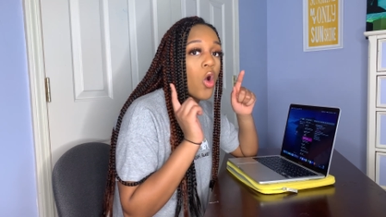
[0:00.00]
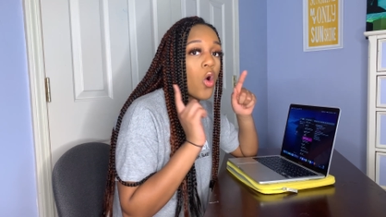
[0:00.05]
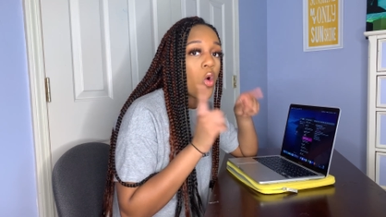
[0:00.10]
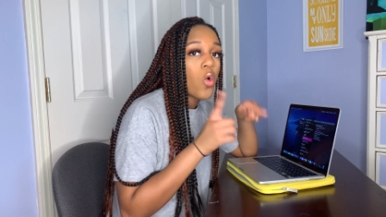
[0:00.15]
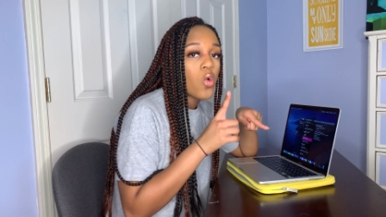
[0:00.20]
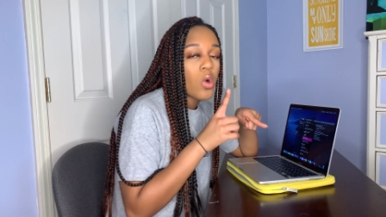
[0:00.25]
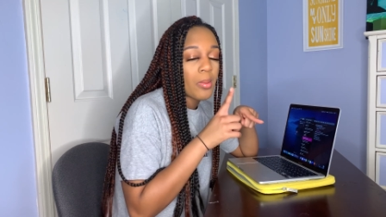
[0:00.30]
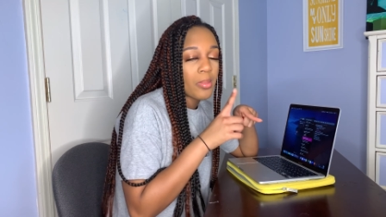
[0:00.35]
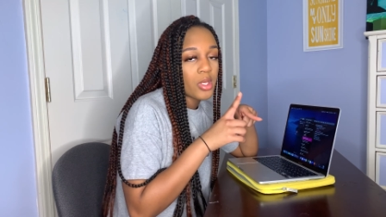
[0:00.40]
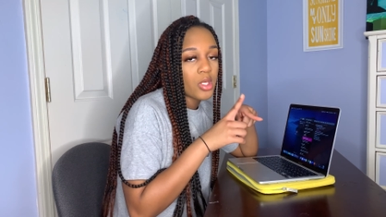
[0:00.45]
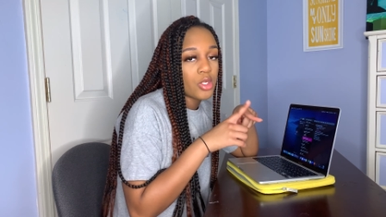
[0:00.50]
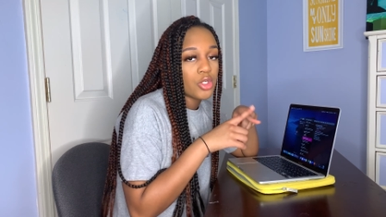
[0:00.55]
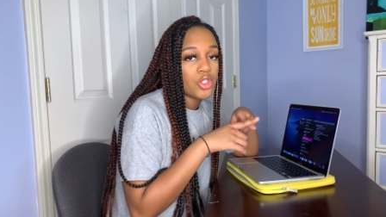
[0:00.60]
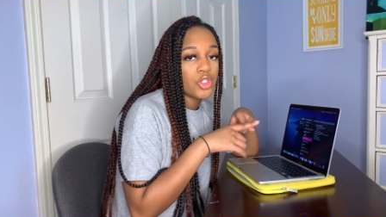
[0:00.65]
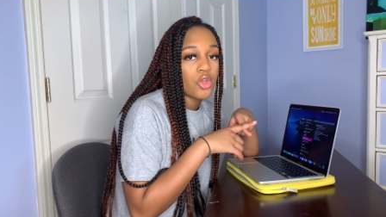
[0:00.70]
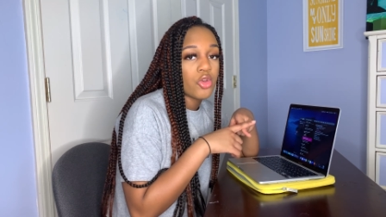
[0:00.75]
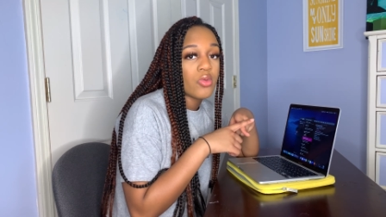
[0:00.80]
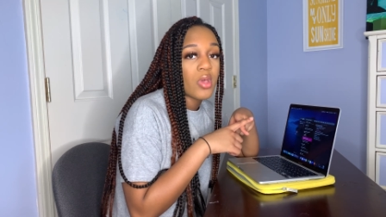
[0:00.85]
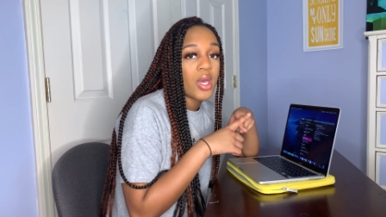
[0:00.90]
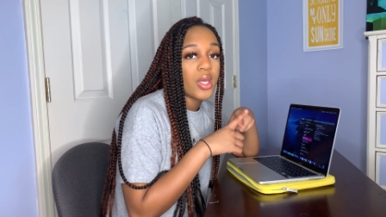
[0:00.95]
or I'm going to
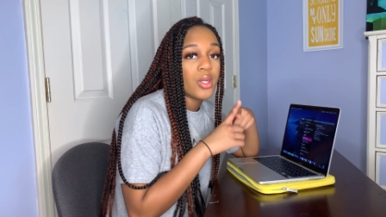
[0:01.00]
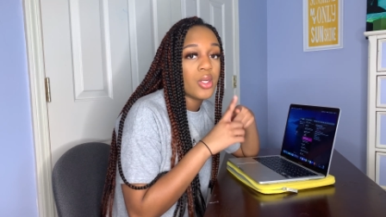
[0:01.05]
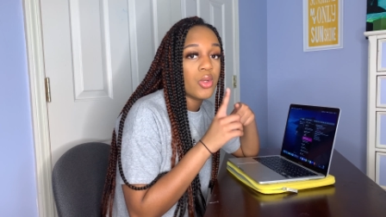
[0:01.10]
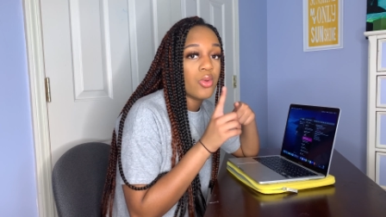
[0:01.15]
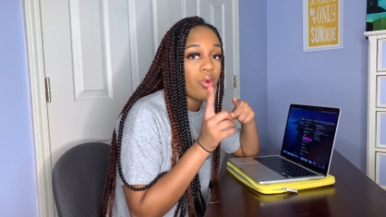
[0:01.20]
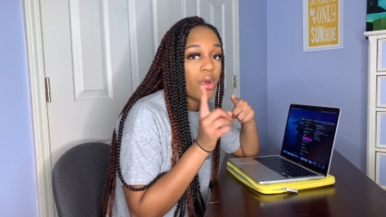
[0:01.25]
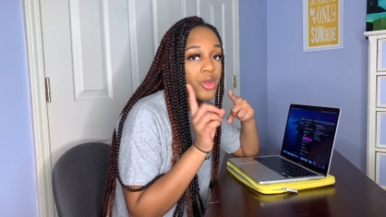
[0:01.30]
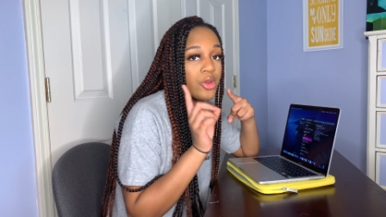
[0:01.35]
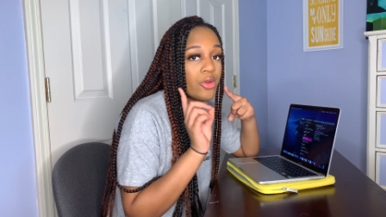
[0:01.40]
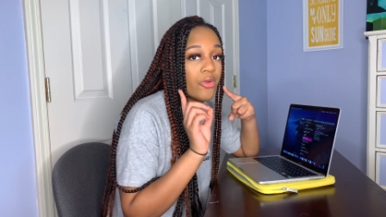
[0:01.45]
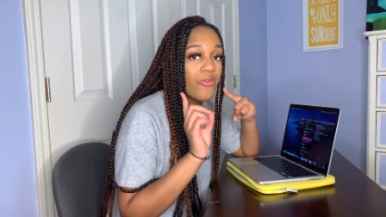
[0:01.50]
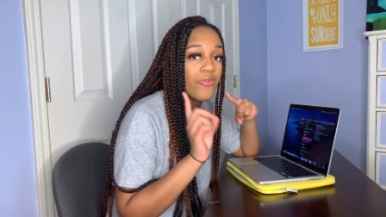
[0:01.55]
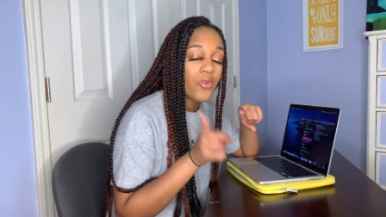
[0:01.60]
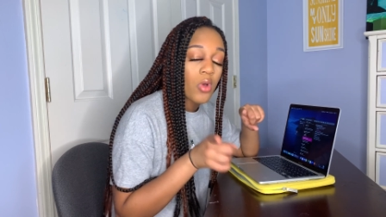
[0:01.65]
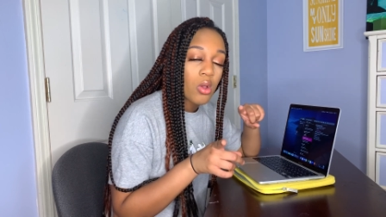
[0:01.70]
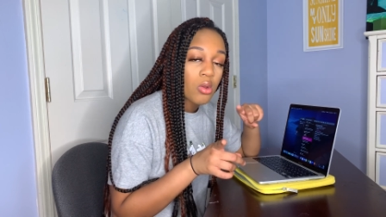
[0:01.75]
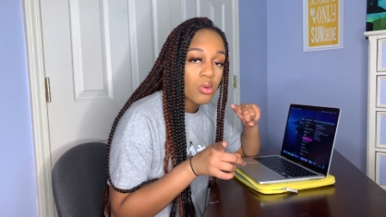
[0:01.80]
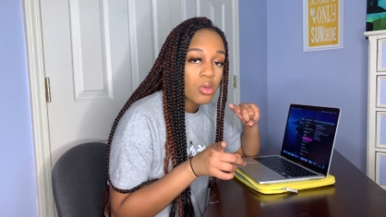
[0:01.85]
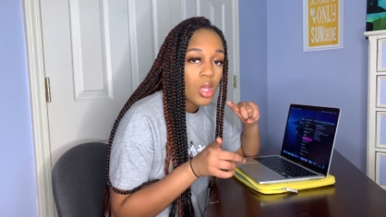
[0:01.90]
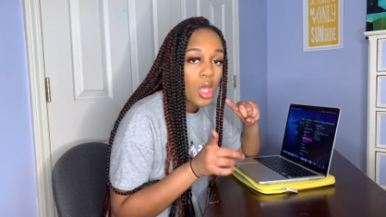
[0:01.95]
show you how to do it on your
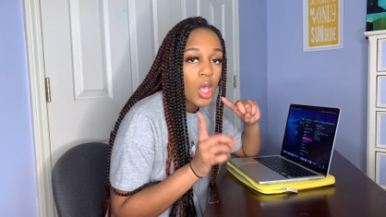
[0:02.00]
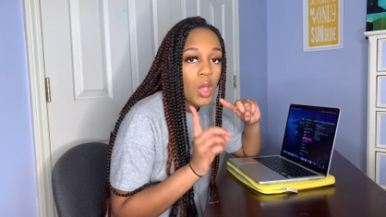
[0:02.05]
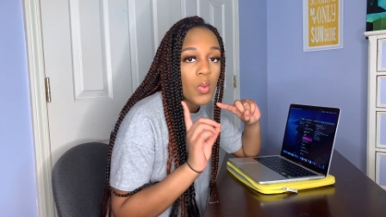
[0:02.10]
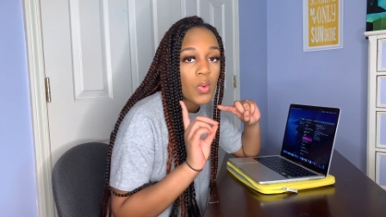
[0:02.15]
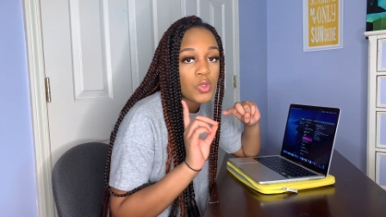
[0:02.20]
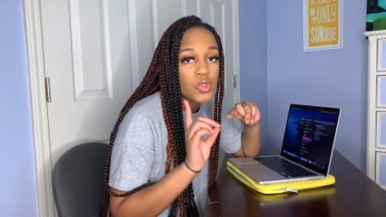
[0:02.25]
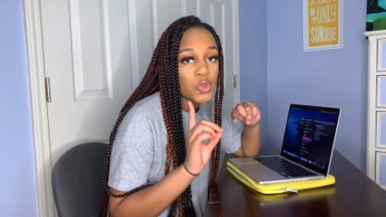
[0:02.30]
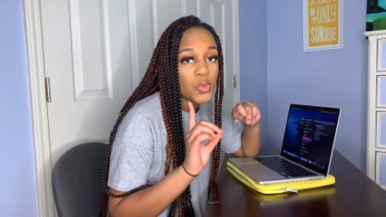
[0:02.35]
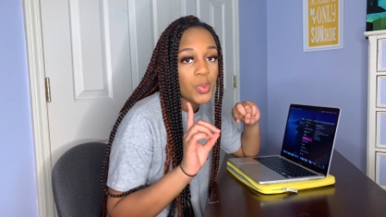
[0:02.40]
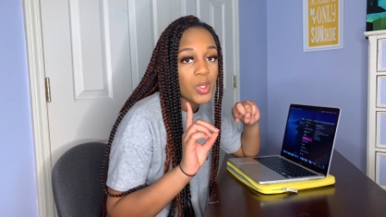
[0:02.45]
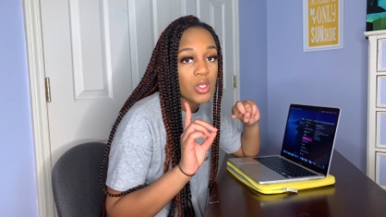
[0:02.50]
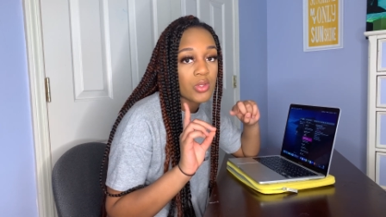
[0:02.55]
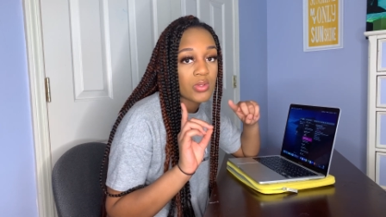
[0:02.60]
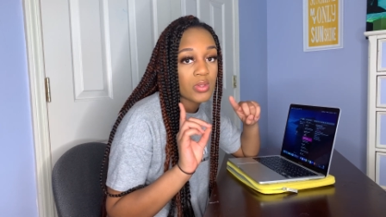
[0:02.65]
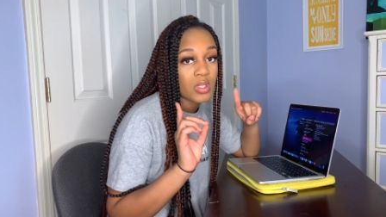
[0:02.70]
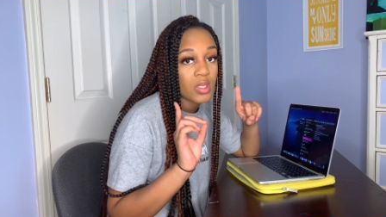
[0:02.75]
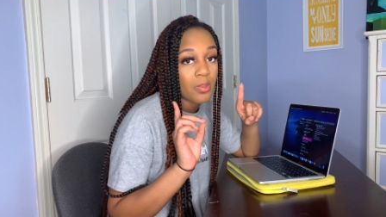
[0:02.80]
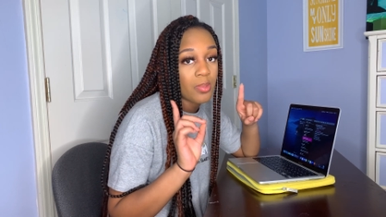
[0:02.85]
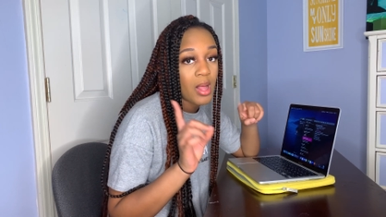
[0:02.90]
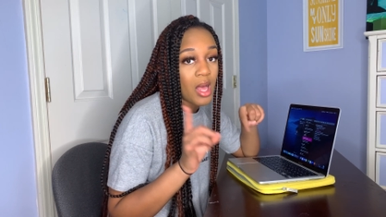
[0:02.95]
phone, which will be
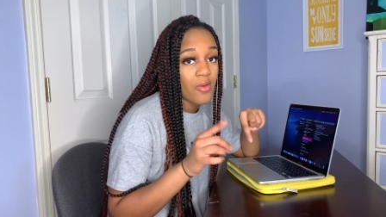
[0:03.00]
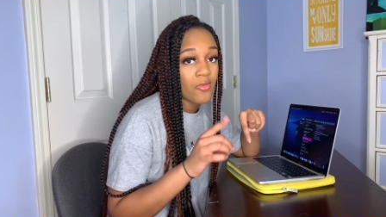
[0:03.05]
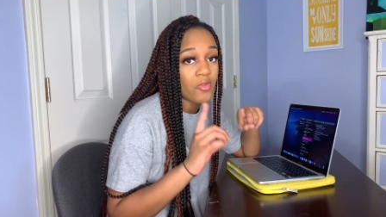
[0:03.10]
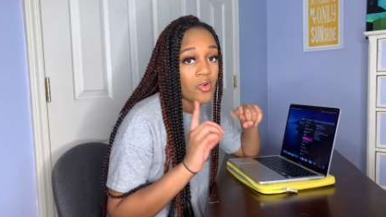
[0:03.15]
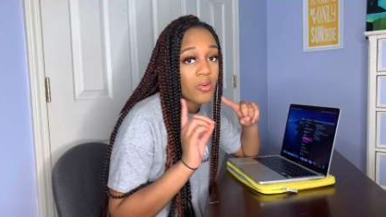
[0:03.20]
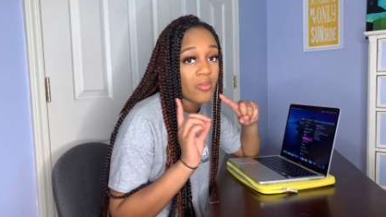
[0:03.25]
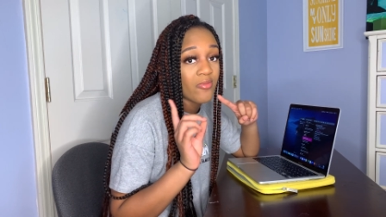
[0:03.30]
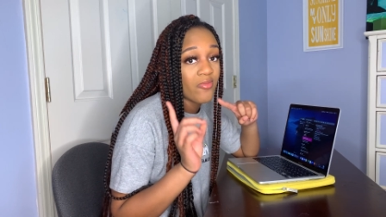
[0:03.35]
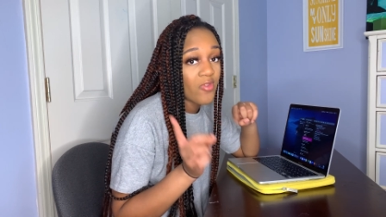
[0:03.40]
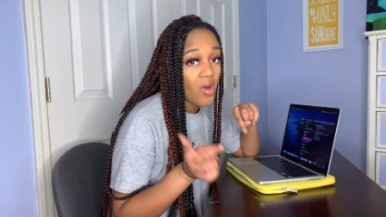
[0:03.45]
using the platform